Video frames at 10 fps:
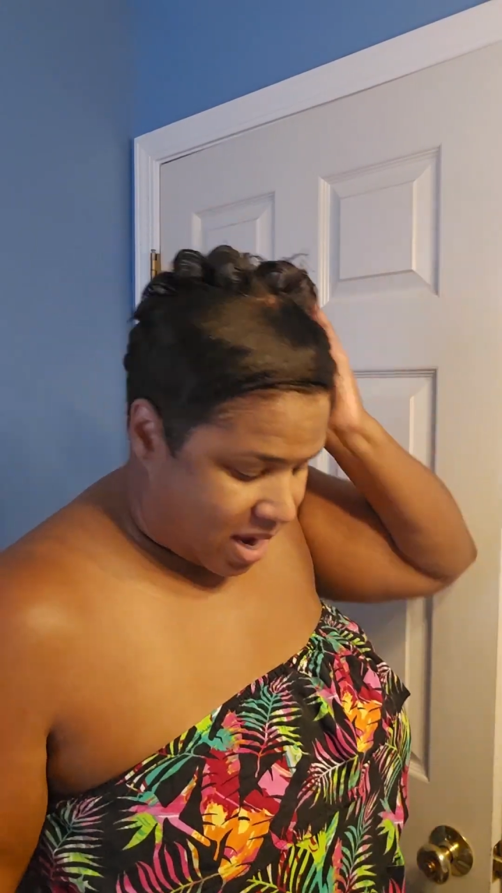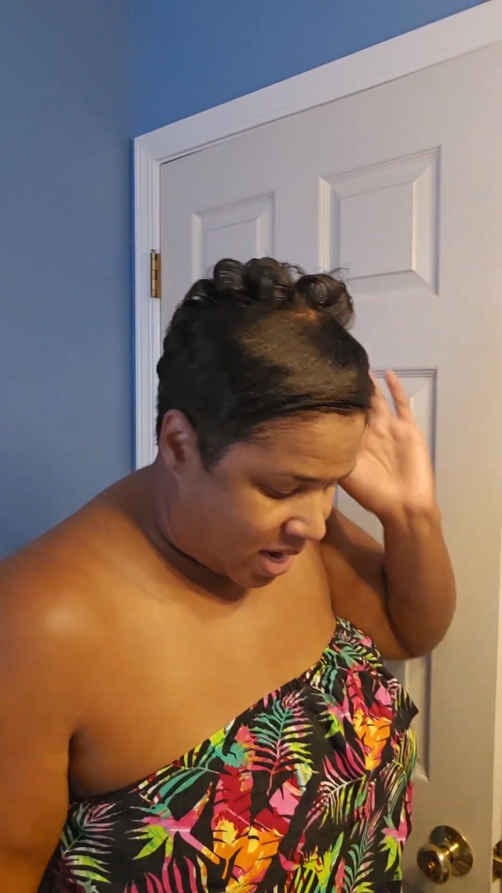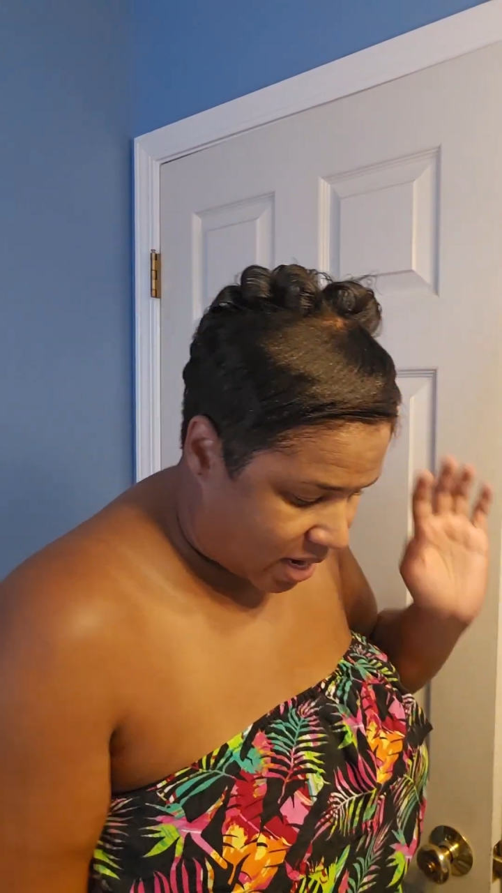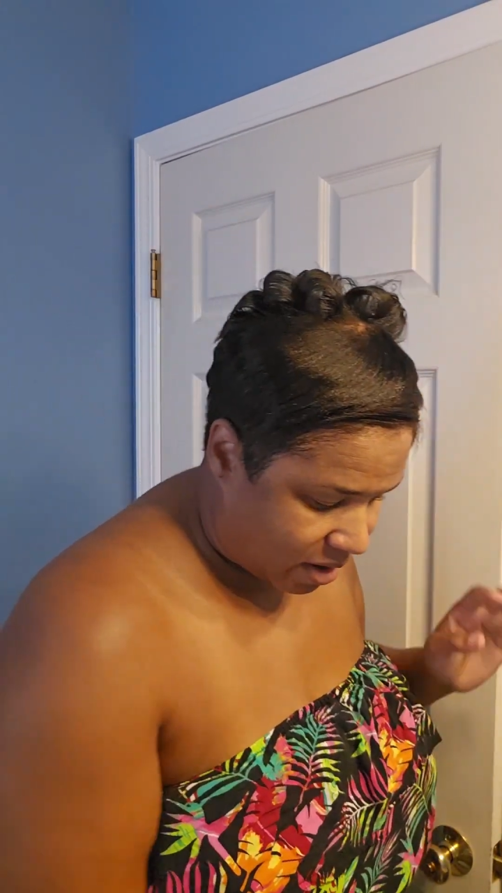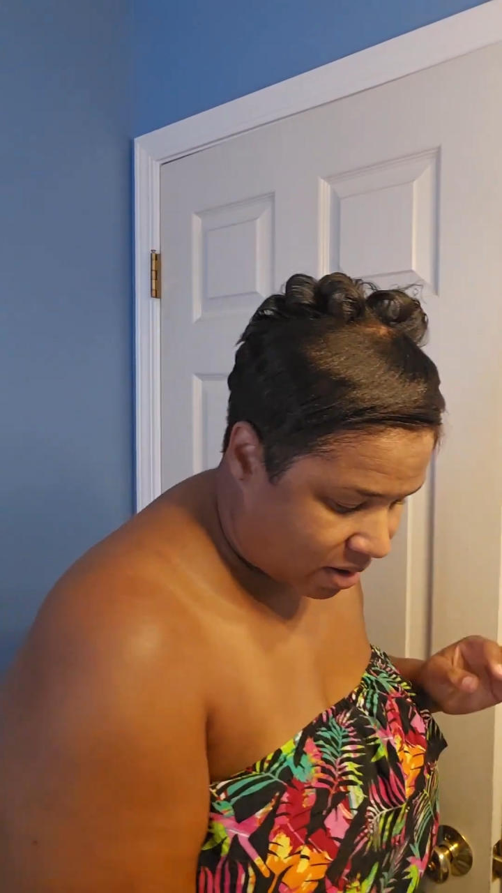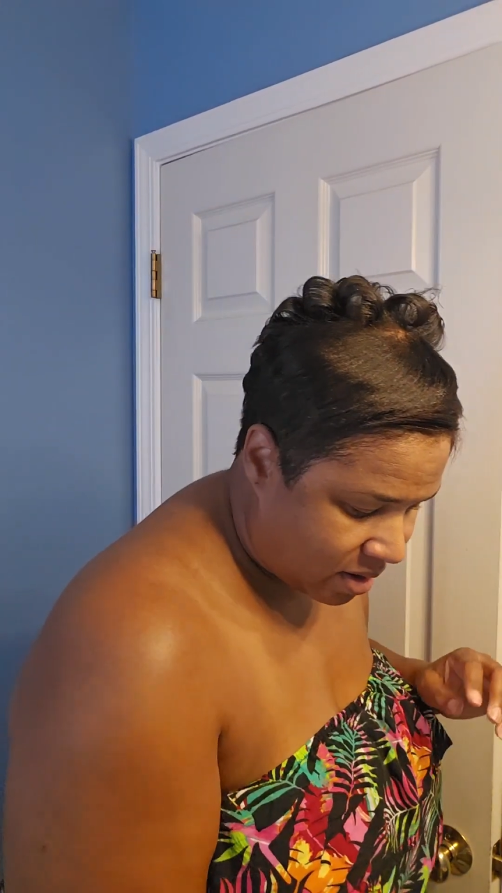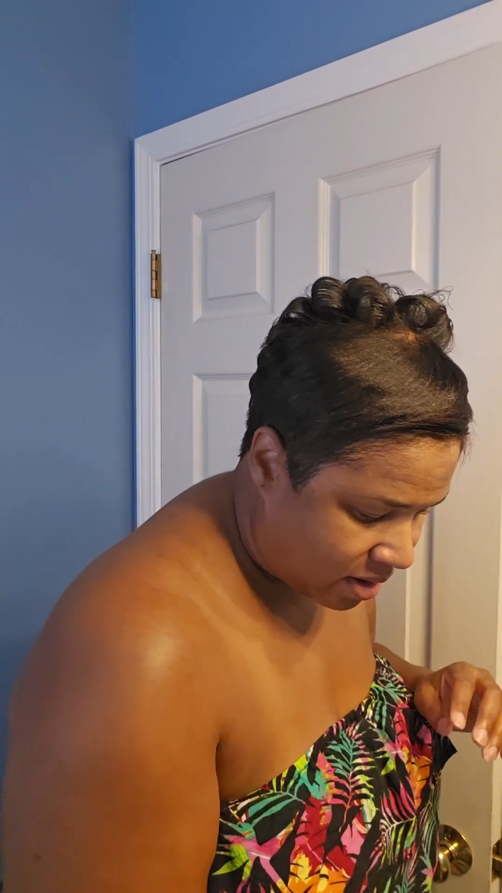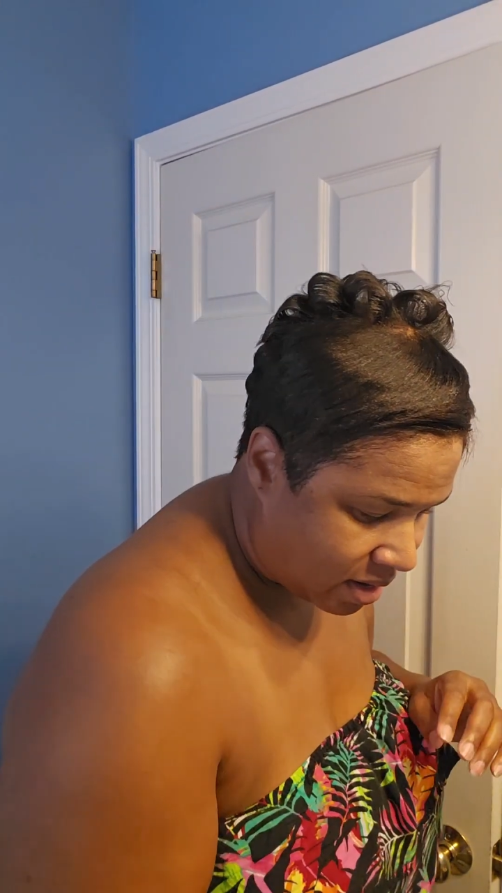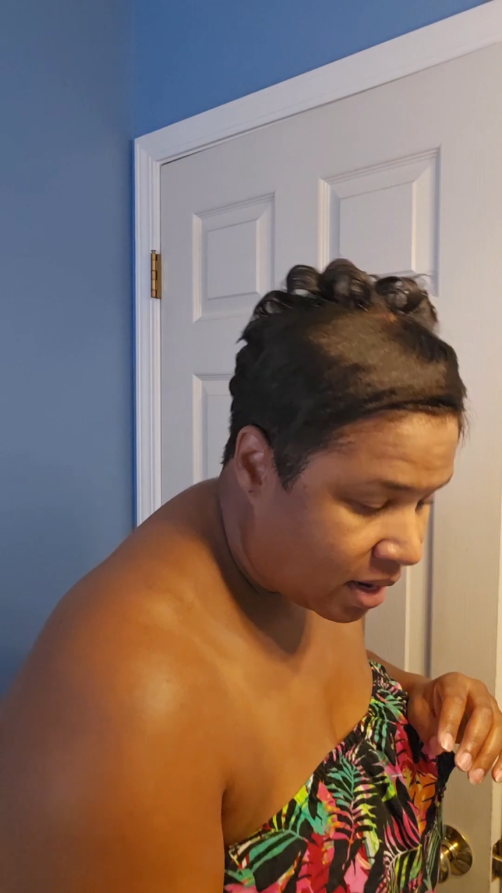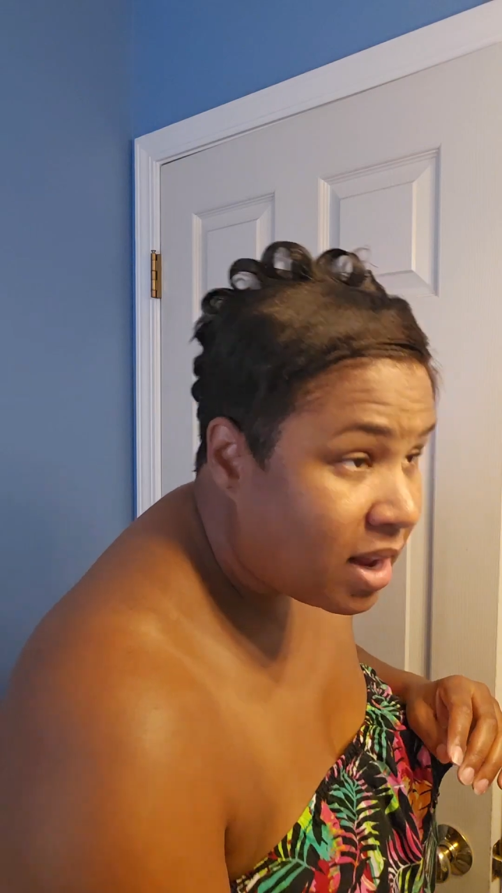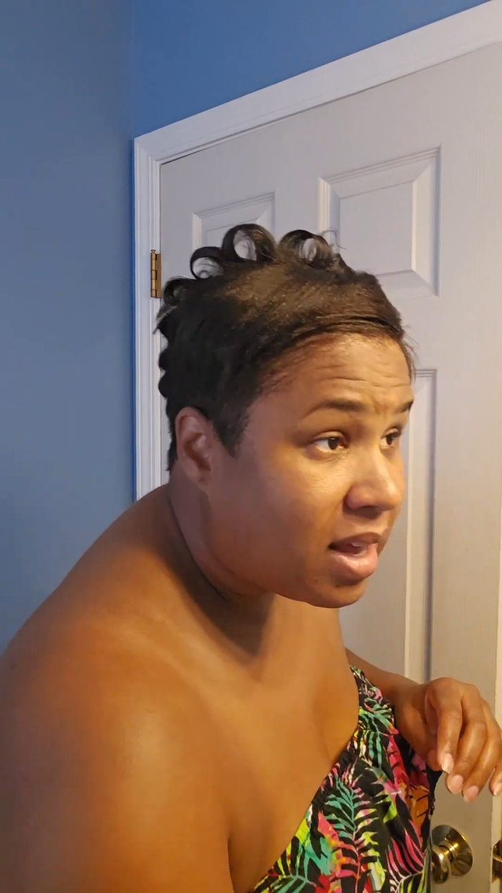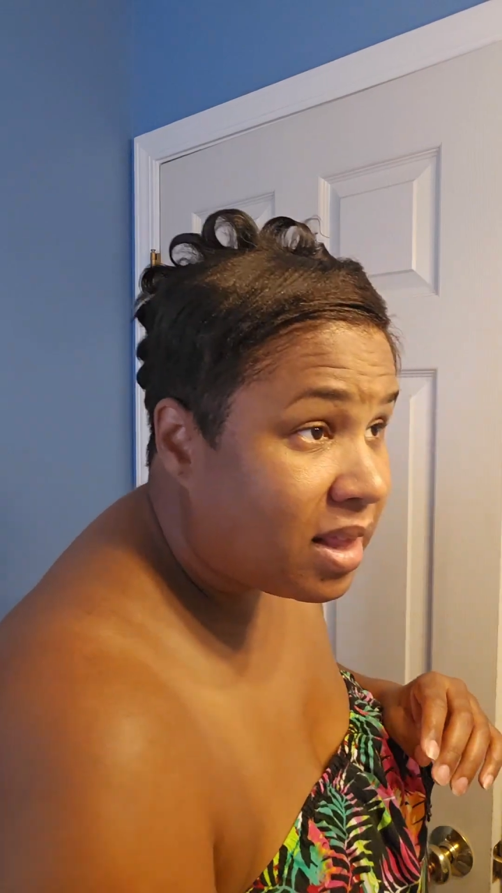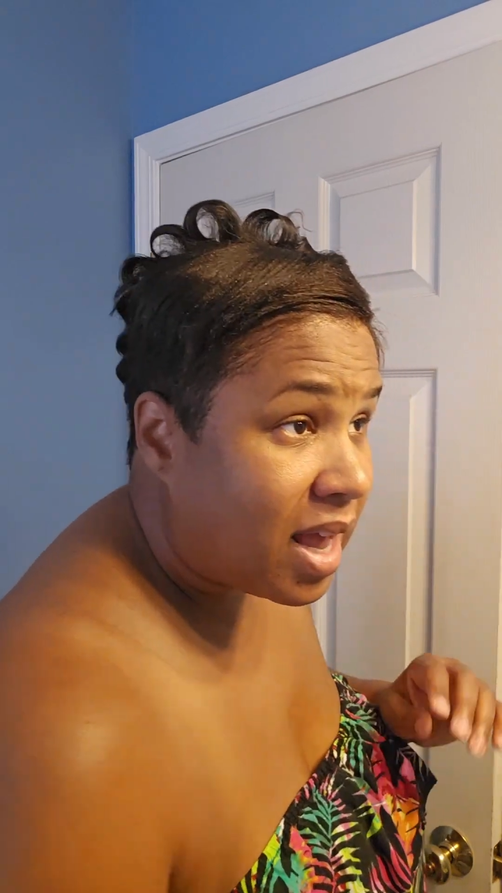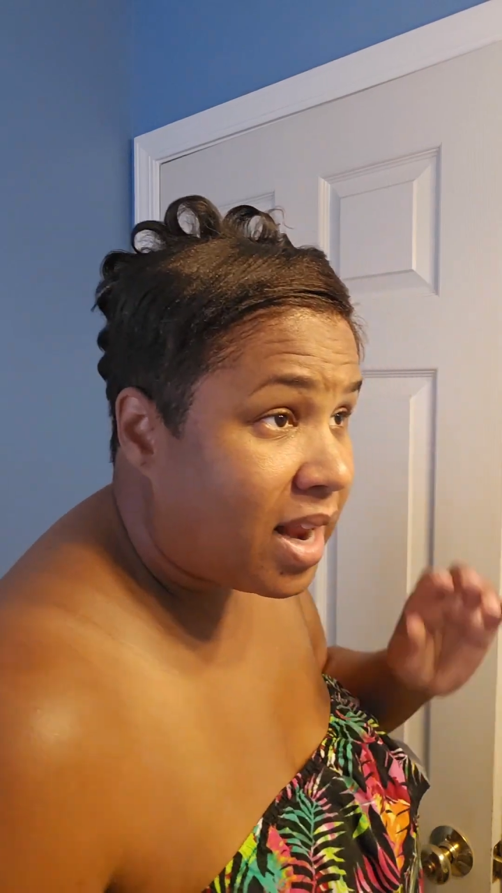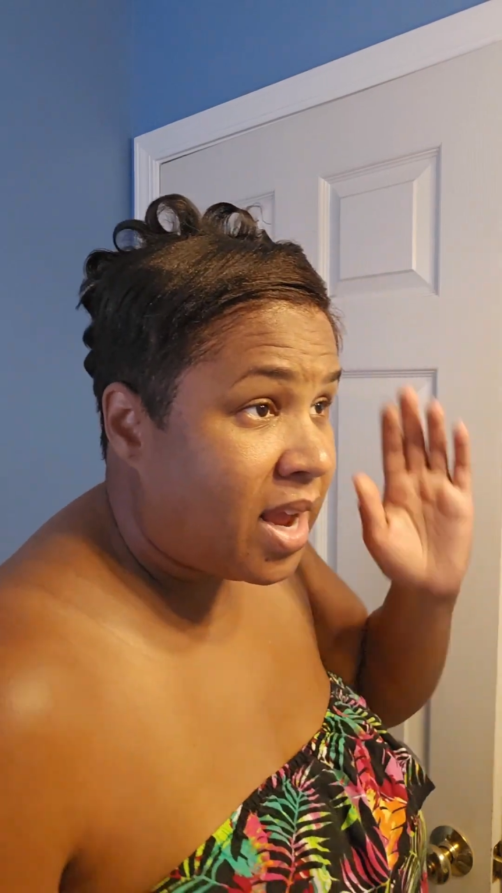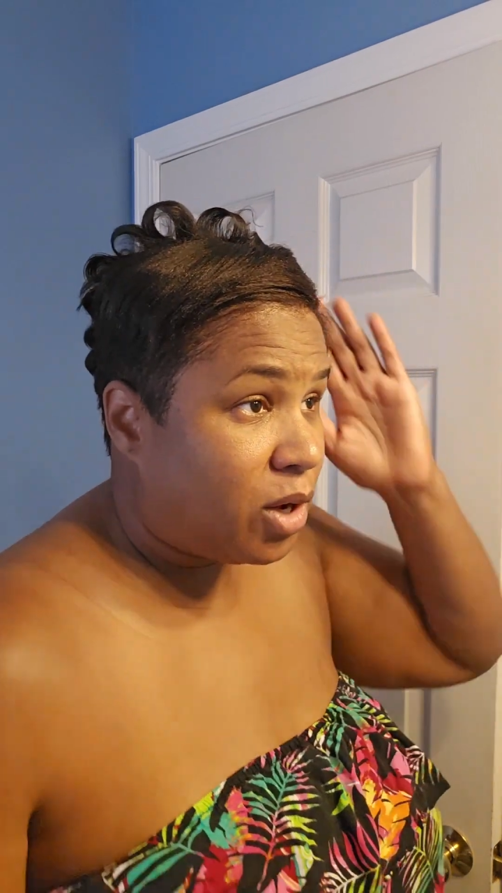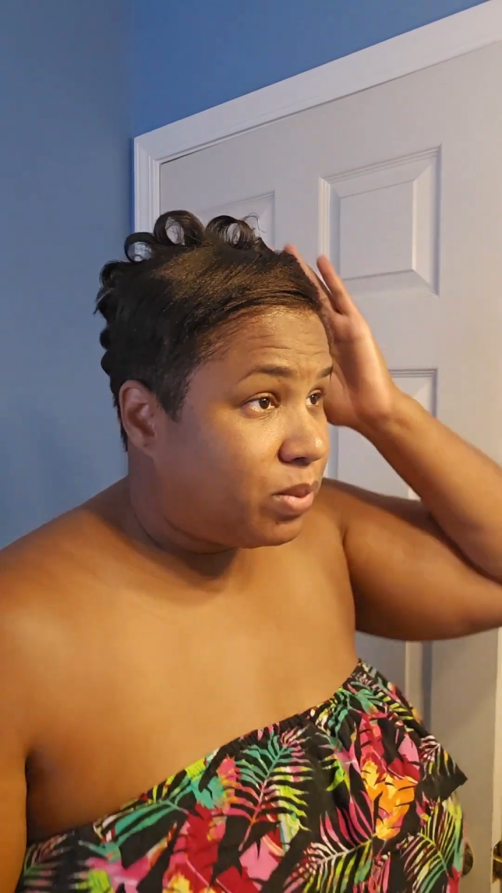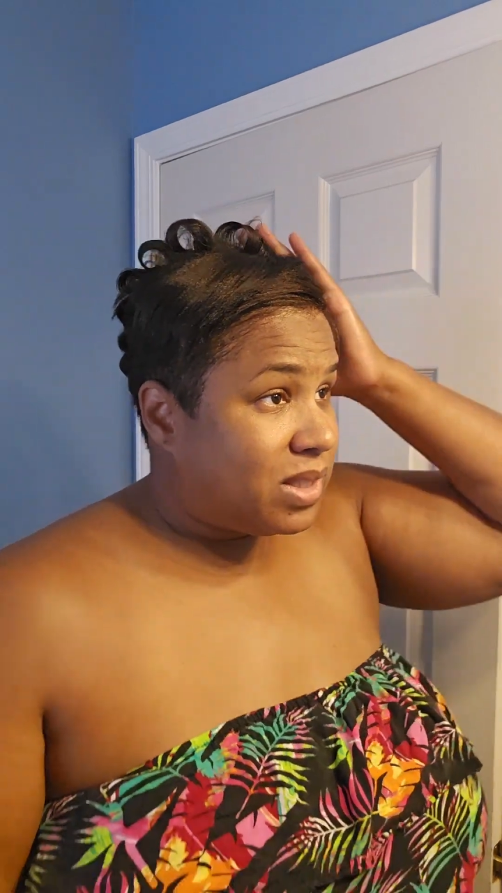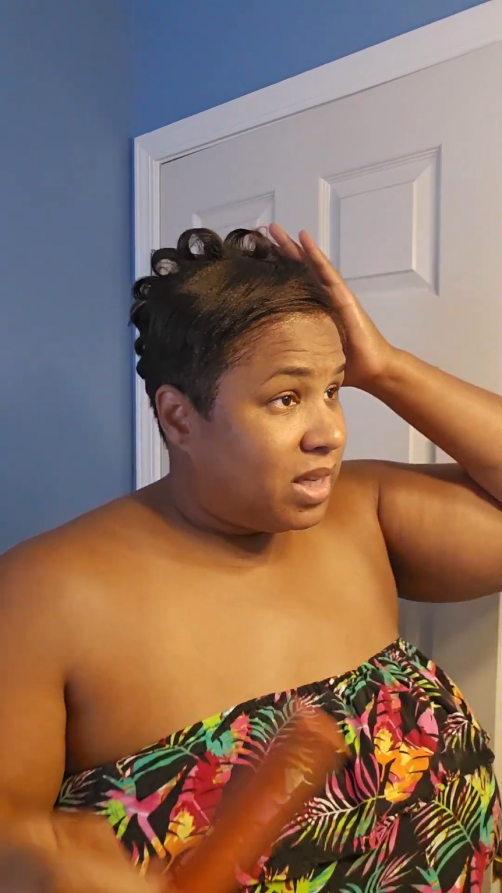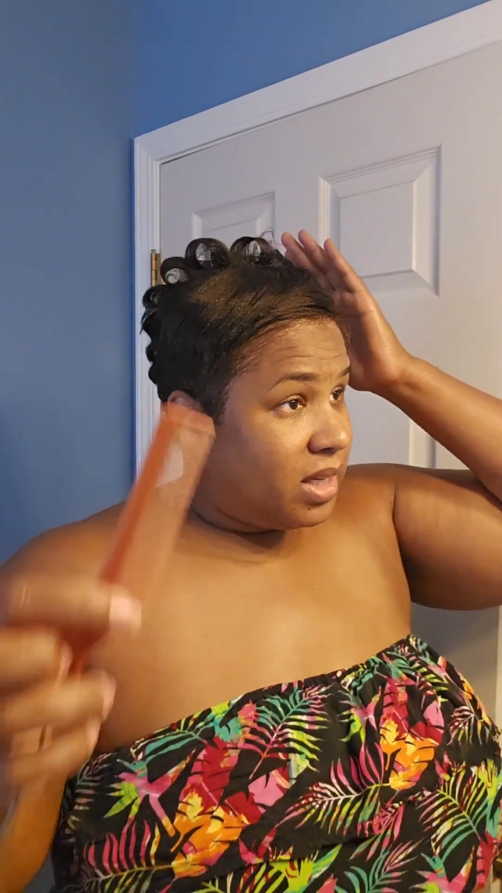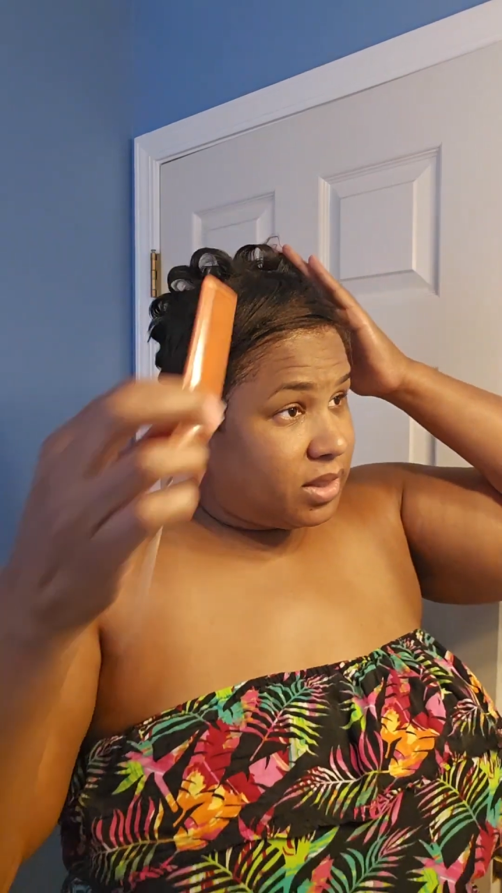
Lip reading: hair that helps